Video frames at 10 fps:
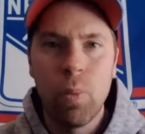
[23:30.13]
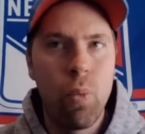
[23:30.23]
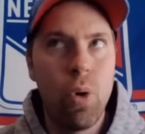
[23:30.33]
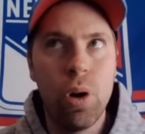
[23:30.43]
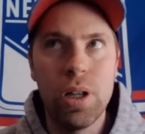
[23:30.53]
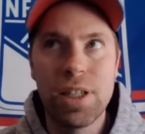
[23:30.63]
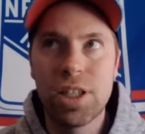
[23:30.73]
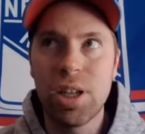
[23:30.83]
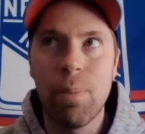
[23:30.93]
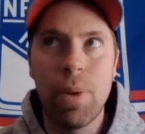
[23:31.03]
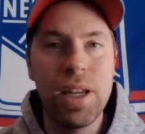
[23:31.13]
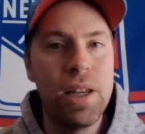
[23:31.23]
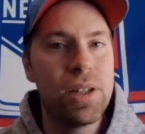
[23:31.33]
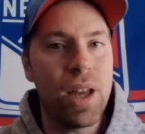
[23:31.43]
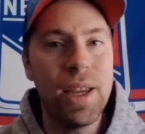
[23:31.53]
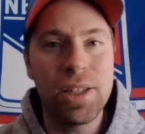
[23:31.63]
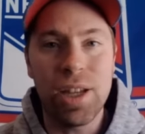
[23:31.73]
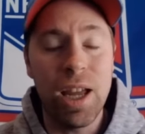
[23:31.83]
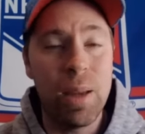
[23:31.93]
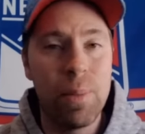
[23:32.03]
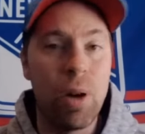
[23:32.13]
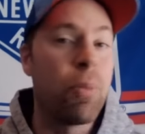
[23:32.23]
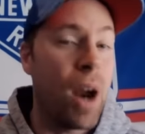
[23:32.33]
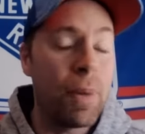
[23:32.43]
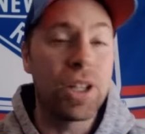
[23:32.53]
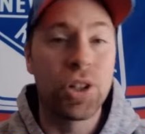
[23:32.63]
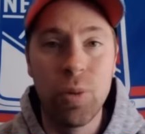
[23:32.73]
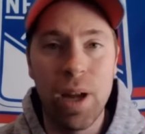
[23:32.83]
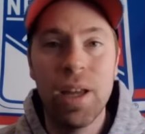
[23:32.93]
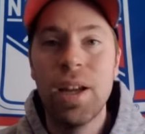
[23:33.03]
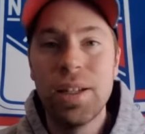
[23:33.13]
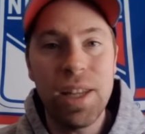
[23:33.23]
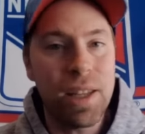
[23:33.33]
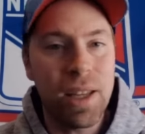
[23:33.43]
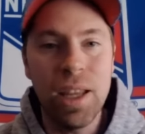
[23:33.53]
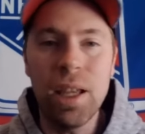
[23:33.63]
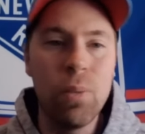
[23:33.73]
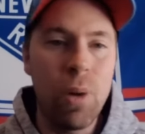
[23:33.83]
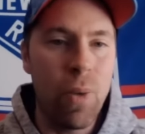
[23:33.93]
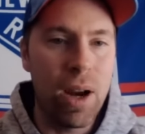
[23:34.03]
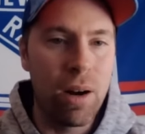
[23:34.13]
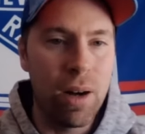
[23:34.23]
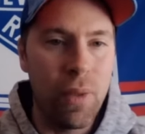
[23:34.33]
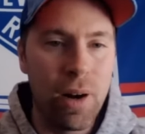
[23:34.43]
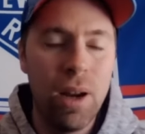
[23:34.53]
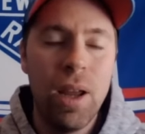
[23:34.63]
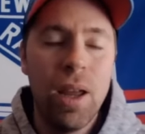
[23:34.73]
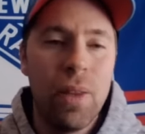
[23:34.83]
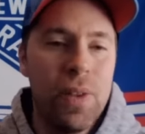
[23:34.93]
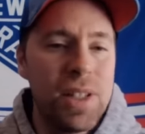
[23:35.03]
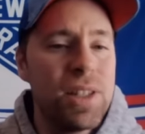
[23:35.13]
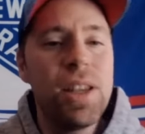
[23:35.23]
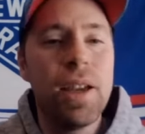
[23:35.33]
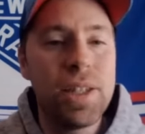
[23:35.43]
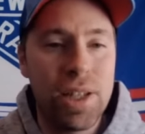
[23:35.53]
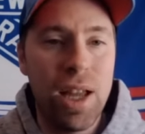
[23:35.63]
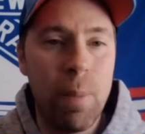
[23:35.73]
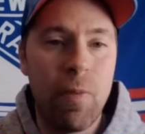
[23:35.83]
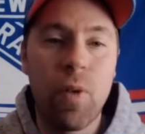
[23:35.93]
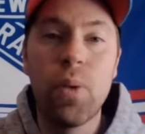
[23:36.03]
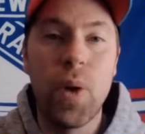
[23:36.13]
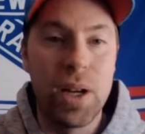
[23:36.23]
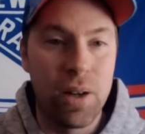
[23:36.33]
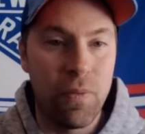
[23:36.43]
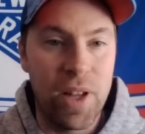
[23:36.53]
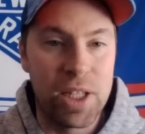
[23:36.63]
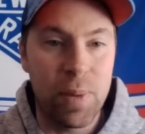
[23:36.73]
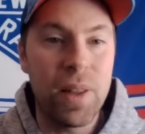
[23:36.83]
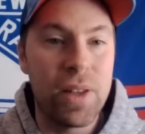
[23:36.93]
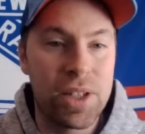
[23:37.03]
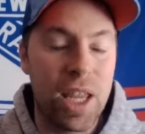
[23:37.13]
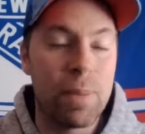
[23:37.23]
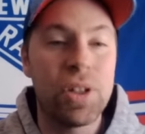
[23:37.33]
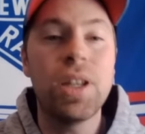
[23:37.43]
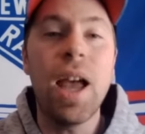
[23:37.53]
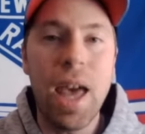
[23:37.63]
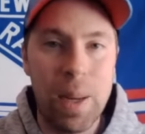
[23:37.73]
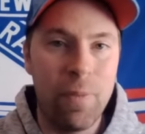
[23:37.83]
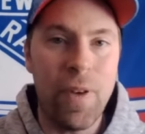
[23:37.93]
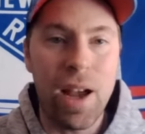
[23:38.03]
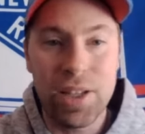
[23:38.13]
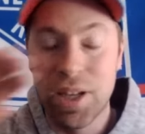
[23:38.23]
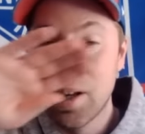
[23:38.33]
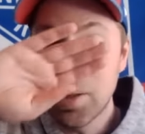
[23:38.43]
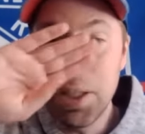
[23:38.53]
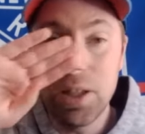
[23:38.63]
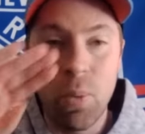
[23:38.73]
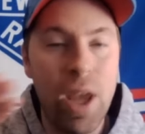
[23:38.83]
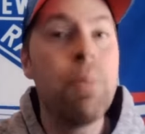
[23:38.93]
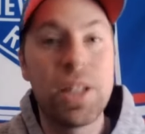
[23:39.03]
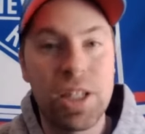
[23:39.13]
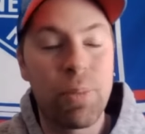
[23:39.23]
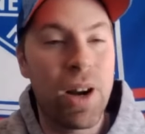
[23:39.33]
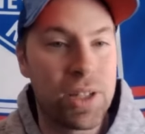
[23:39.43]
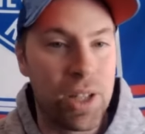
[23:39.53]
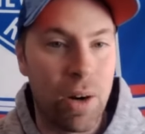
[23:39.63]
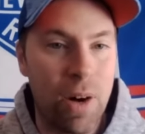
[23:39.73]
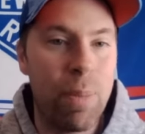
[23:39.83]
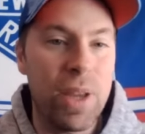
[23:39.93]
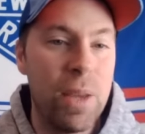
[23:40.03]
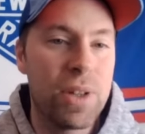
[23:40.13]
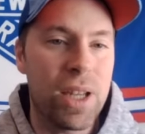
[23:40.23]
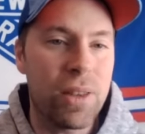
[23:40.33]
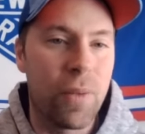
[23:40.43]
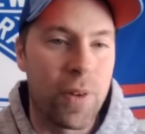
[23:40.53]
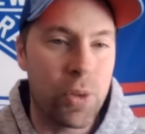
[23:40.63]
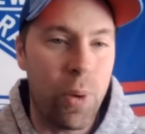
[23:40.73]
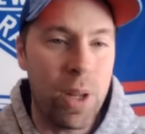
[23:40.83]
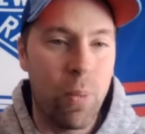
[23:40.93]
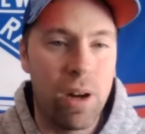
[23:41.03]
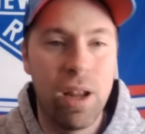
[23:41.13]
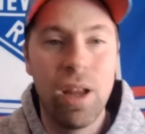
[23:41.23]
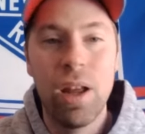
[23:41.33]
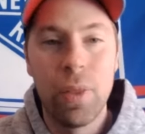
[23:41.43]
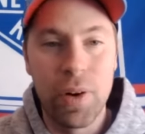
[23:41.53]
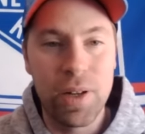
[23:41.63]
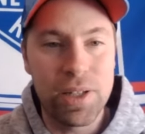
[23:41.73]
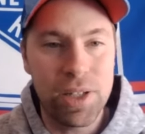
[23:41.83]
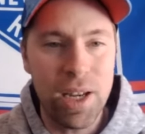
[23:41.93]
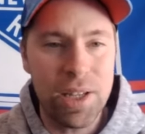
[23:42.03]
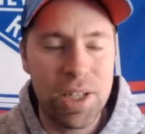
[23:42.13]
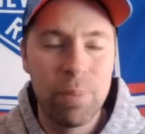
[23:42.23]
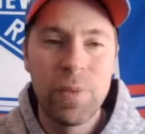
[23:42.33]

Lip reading: Would somebody's ice time, you know, probably Trouba, take a hit in one way or another? This is the ice time for the Ranger defenseman in this game. So you got Adam Fox leading the way, big surprise there, right? But he was out there for 21:36.